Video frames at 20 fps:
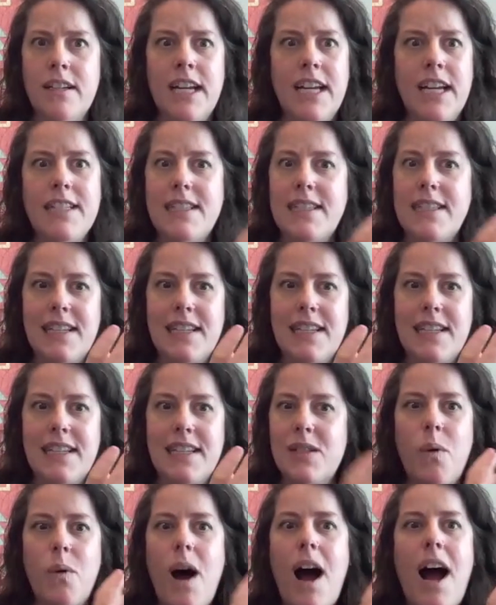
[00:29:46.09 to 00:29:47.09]
It's
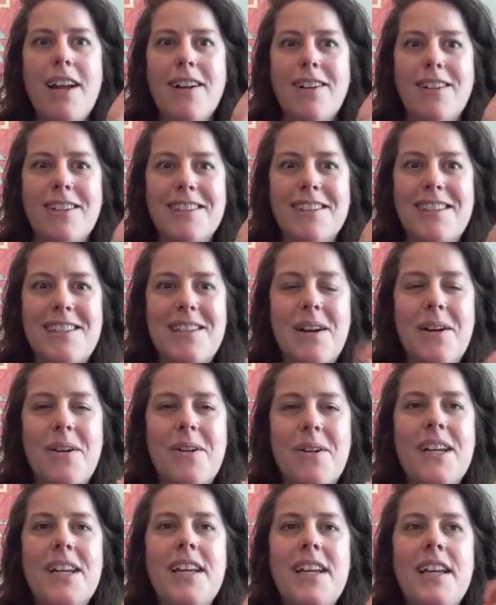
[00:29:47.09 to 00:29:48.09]
wild.
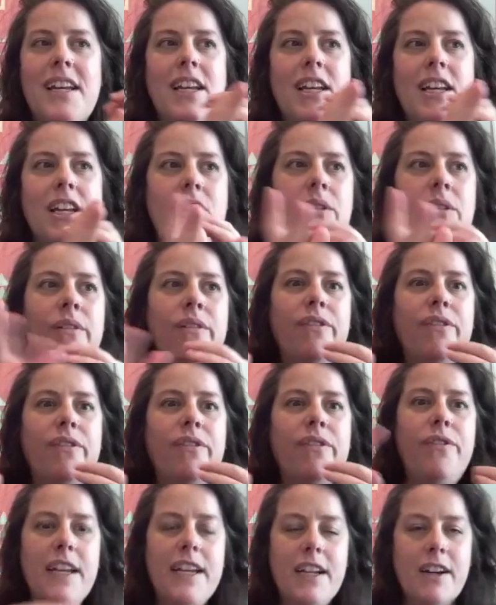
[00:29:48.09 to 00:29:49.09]
So,
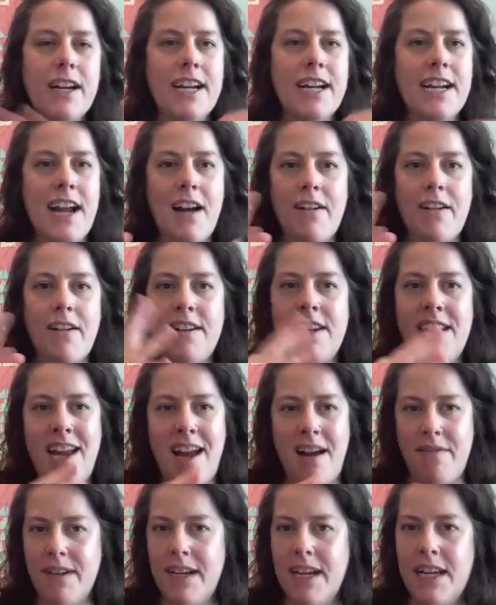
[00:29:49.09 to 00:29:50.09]
figuring out and
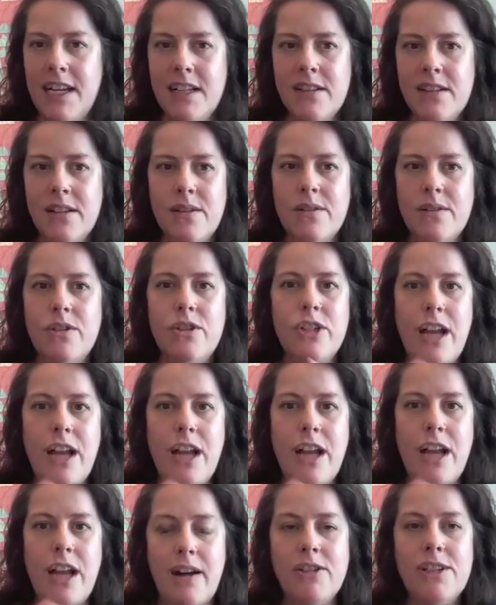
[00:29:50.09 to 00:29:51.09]
navigating those
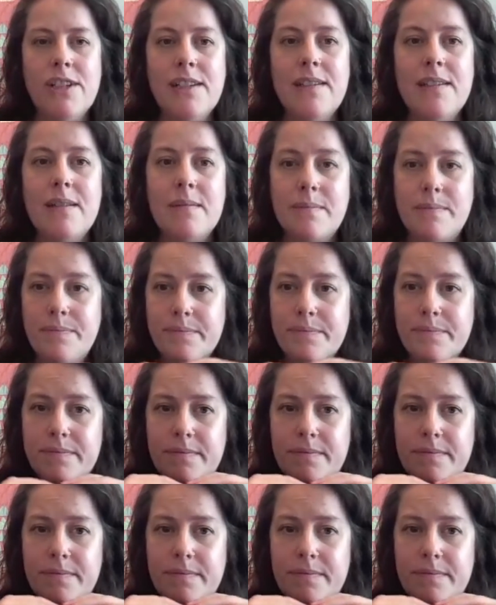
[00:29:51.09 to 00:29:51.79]
challenges